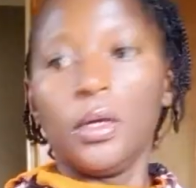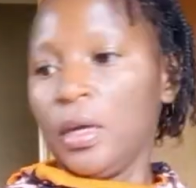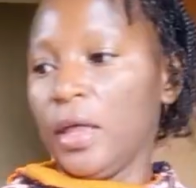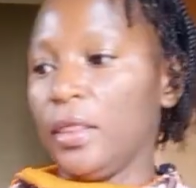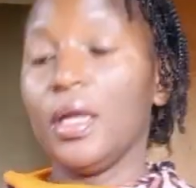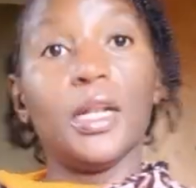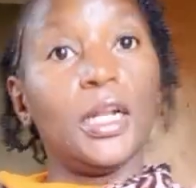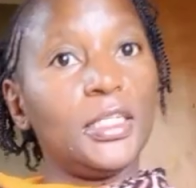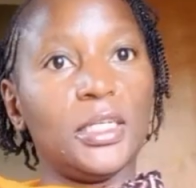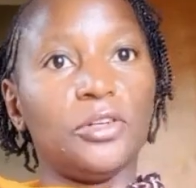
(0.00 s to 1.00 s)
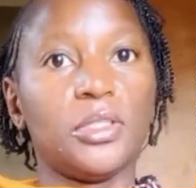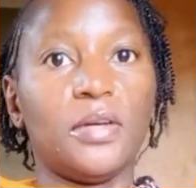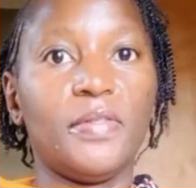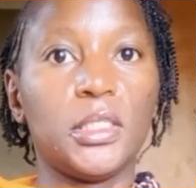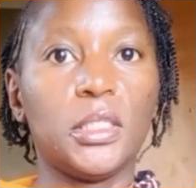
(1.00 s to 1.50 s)
And then let's now serve
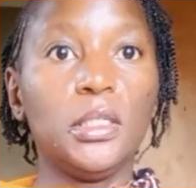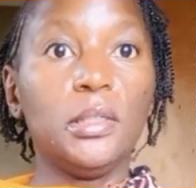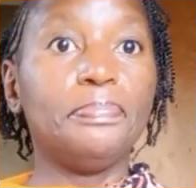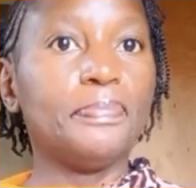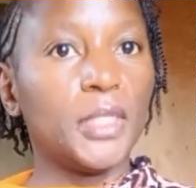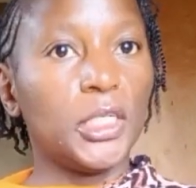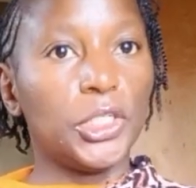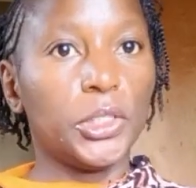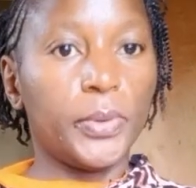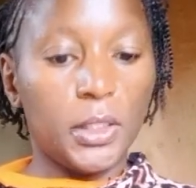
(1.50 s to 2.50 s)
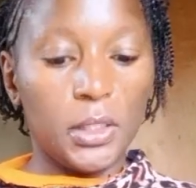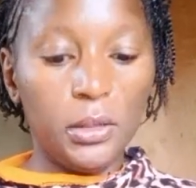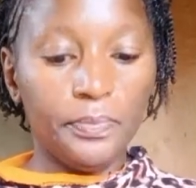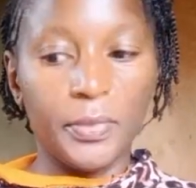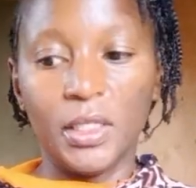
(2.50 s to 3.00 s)
the tea. It is ready.
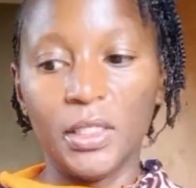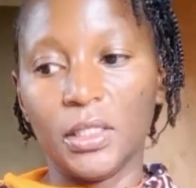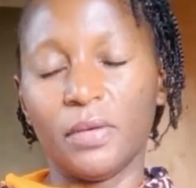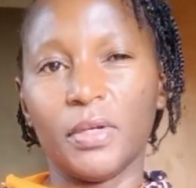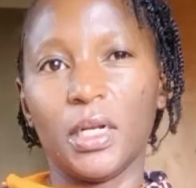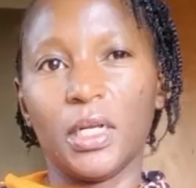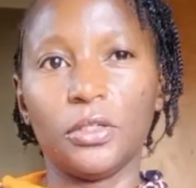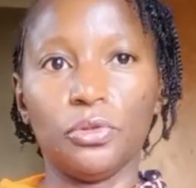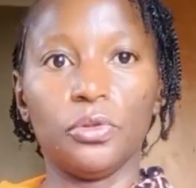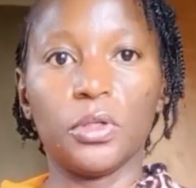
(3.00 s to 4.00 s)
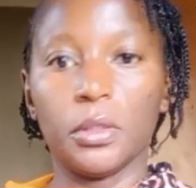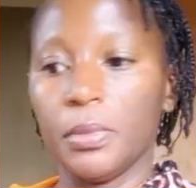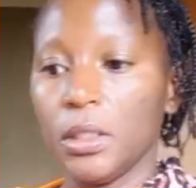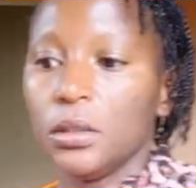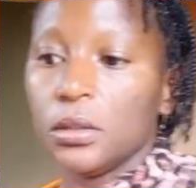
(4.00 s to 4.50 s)
This is after like 2 to 3
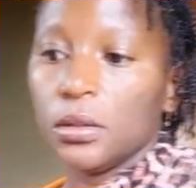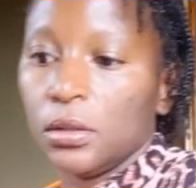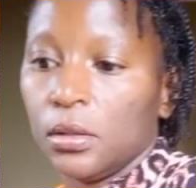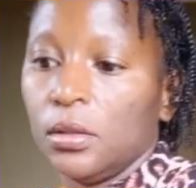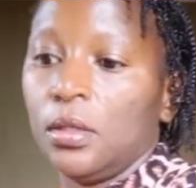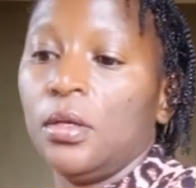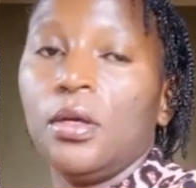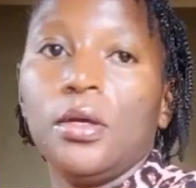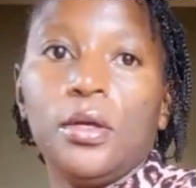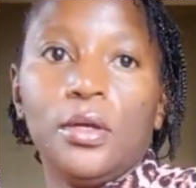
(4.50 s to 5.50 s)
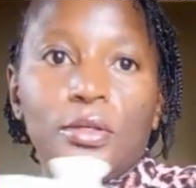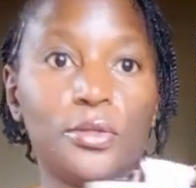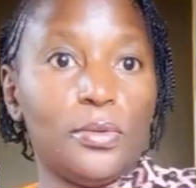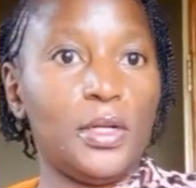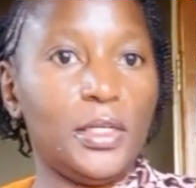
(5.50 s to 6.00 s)
minutes. So
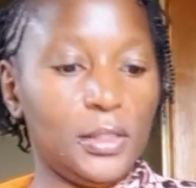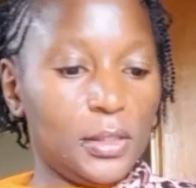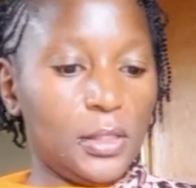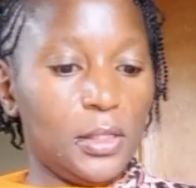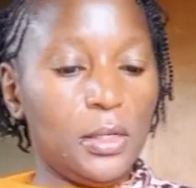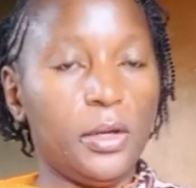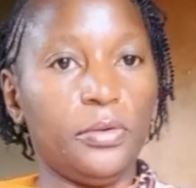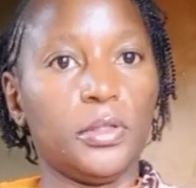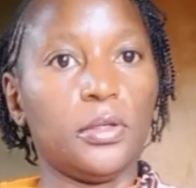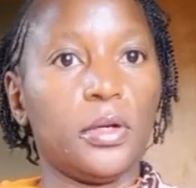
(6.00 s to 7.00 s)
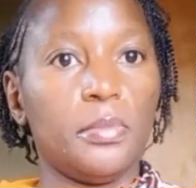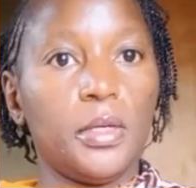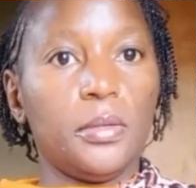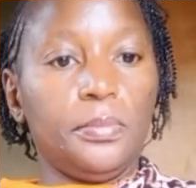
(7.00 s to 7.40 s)
let's see how it's gonna be.